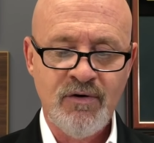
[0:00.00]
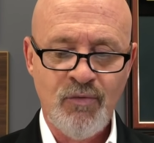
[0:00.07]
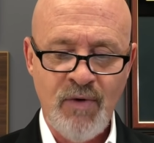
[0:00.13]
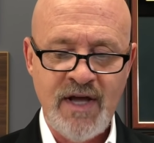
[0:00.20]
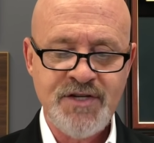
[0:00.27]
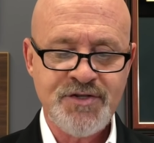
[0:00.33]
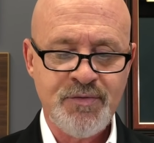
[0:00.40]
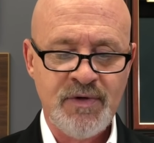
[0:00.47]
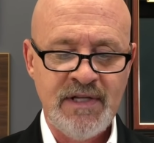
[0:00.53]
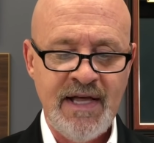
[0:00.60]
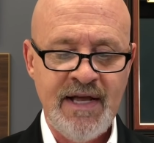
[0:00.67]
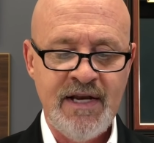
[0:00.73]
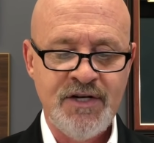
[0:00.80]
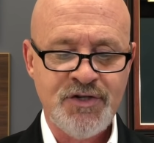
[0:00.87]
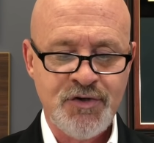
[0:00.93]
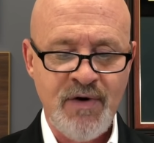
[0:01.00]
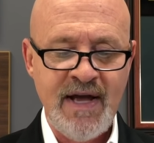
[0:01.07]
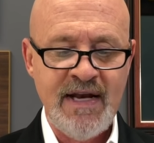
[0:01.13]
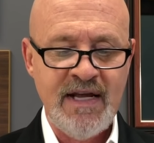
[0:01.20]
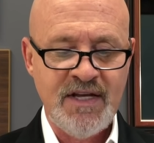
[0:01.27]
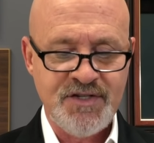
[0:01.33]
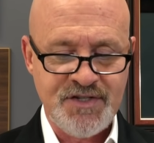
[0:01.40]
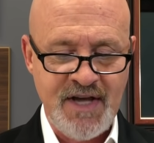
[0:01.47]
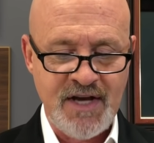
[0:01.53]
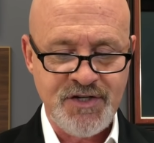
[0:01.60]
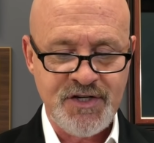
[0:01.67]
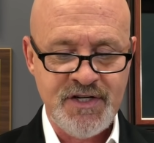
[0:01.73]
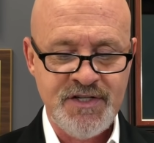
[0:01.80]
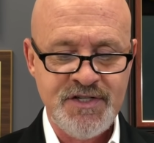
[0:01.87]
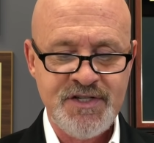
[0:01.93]
race-related training
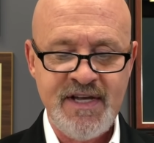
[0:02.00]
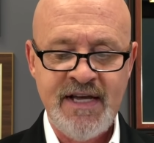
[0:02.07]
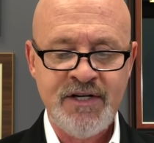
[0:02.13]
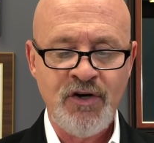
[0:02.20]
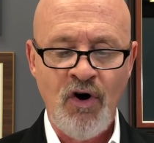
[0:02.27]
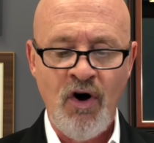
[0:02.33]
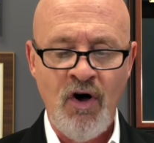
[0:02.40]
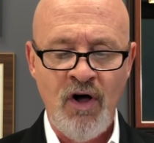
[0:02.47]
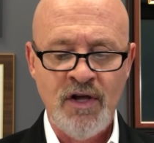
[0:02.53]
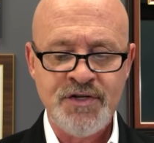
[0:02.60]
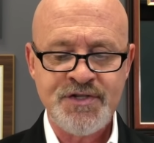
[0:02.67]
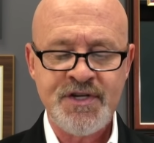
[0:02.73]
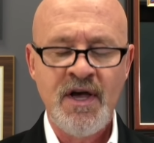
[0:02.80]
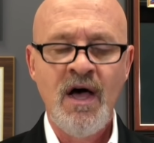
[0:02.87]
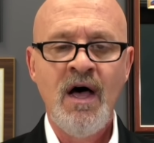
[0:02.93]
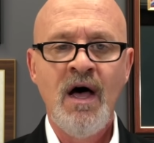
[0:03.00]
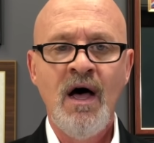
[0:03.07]
sessions it calls